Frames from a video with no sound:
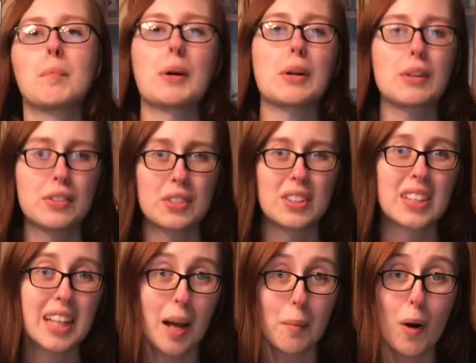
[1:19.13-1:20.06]

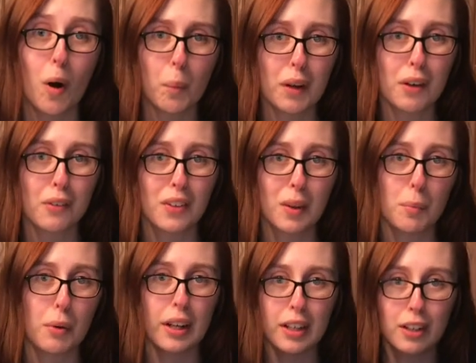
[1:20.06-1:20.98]
Personally, I'm hoping for the
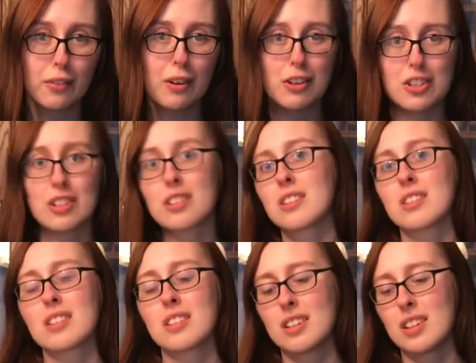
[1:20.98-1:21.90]
braided version.
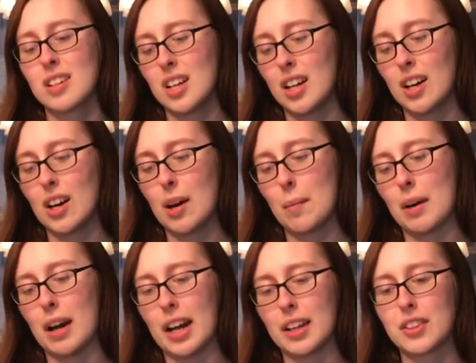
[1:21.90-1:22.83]
Um,
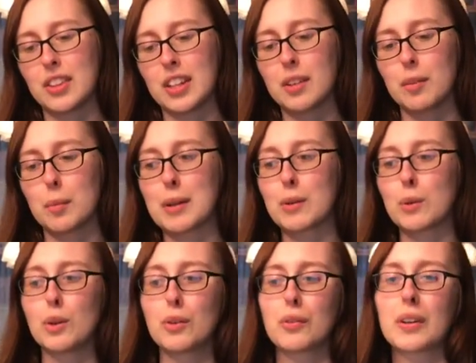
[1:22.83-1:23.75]
I think it would be
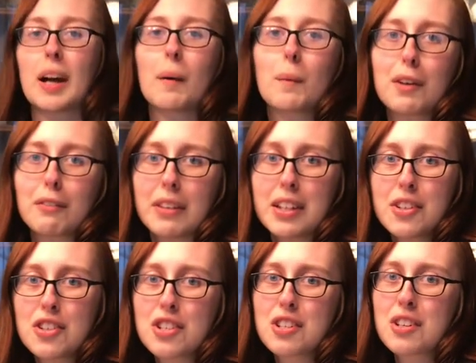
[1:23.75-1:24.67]
cool if we got one of
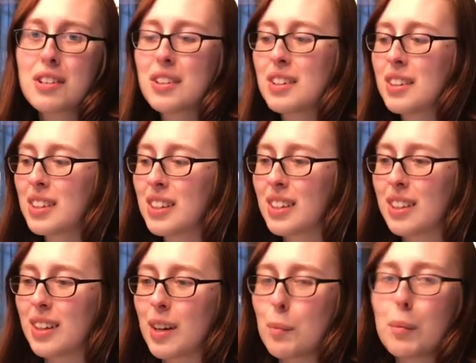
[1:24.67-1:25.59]
each,
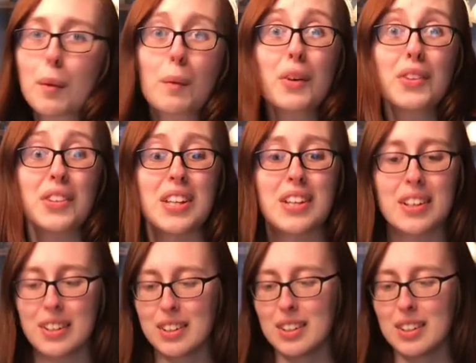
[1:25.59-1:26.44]
uh, but we'll see.